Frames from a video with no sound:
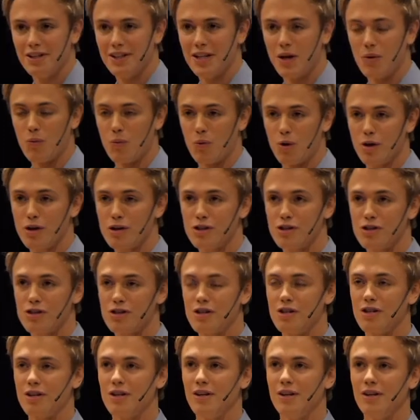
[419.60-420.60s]
that
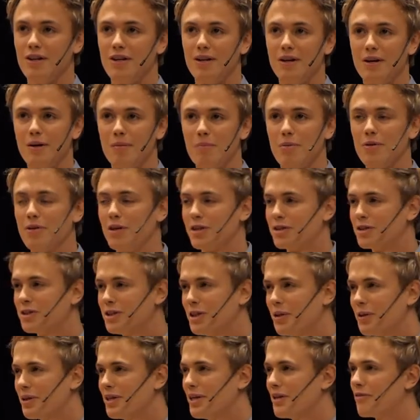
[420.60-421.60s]
works, but they're
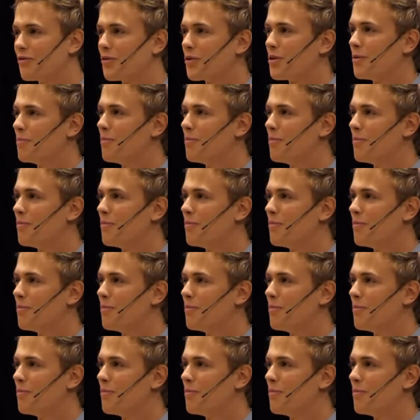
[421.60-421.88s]
still in it for